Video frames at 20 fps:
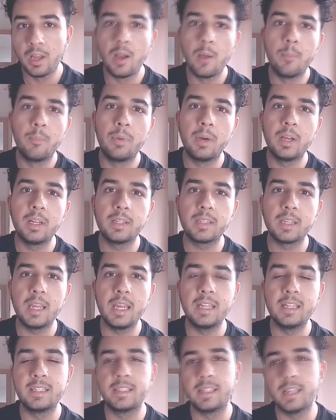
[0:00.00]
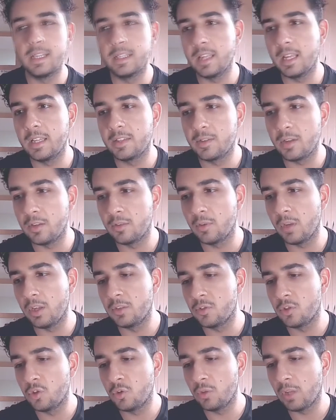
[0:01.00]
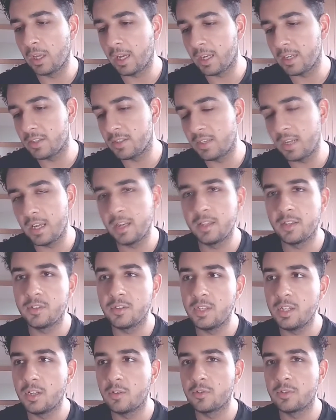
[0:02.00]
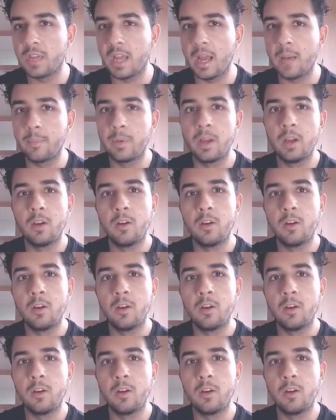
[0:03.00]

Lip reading: But it's a shoe that kind of stayed in the sneakers app